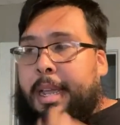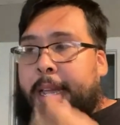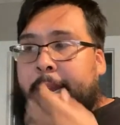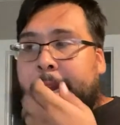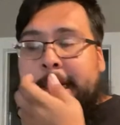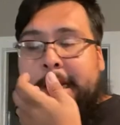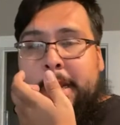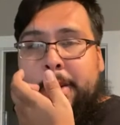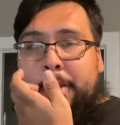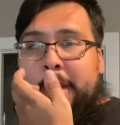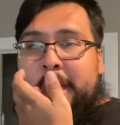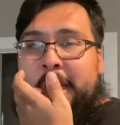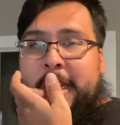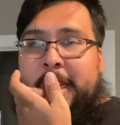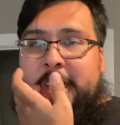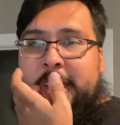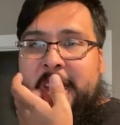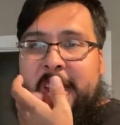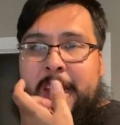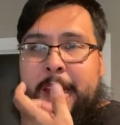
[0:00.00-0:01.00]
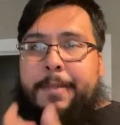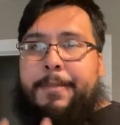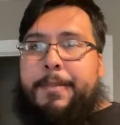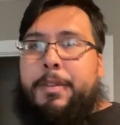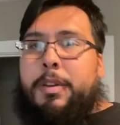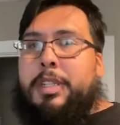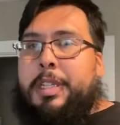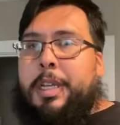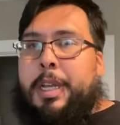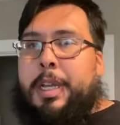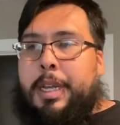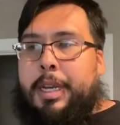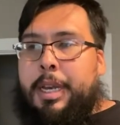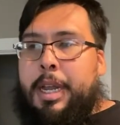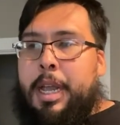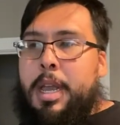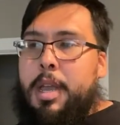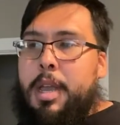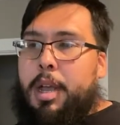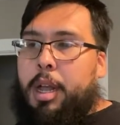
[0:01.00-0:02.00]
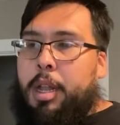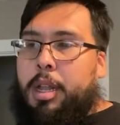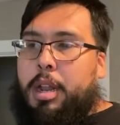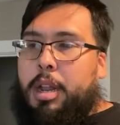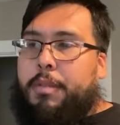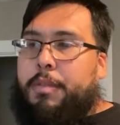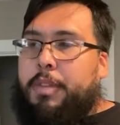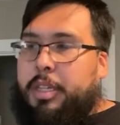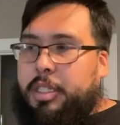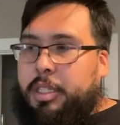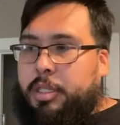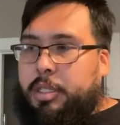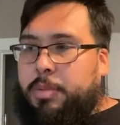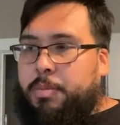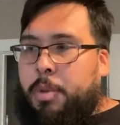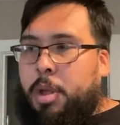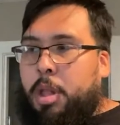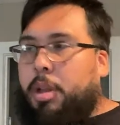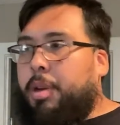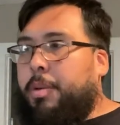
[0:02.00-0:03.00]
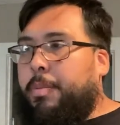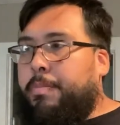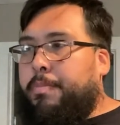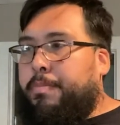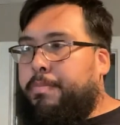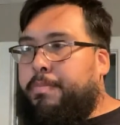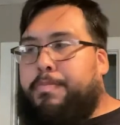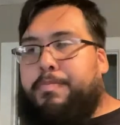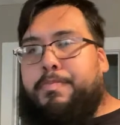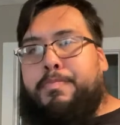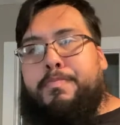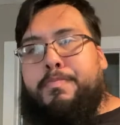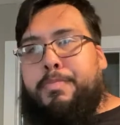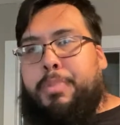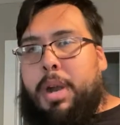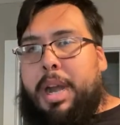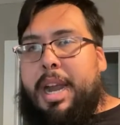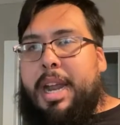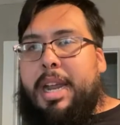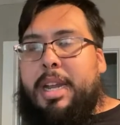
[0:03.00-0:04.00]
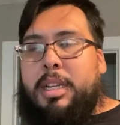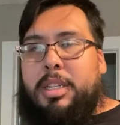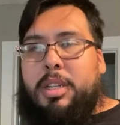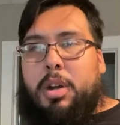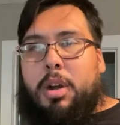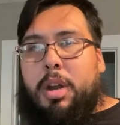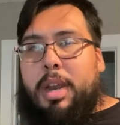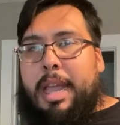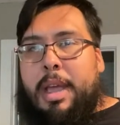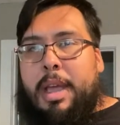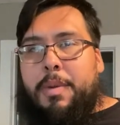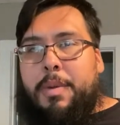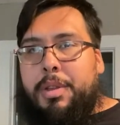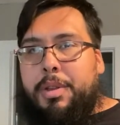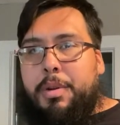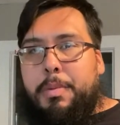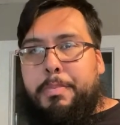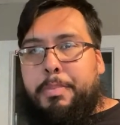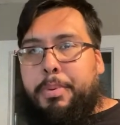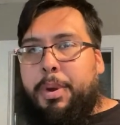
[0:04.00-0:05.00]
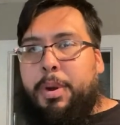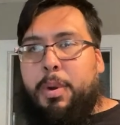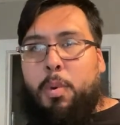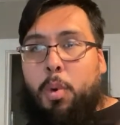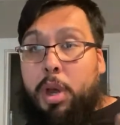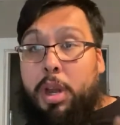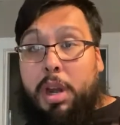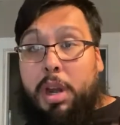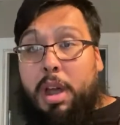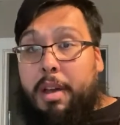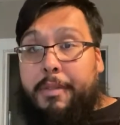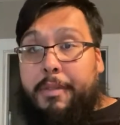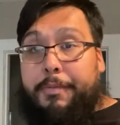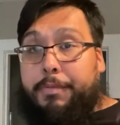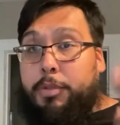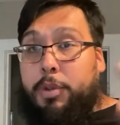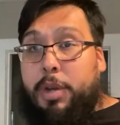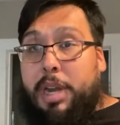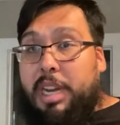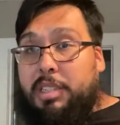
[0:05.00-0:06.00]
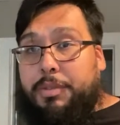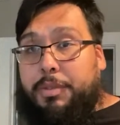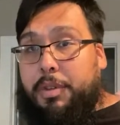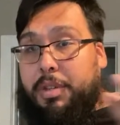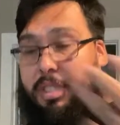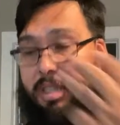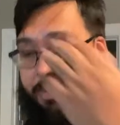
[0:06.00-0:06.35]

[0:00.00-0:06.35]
And I think with DTF, you're seeing a lot of these smaller brands are allowing you to print one-off transfers.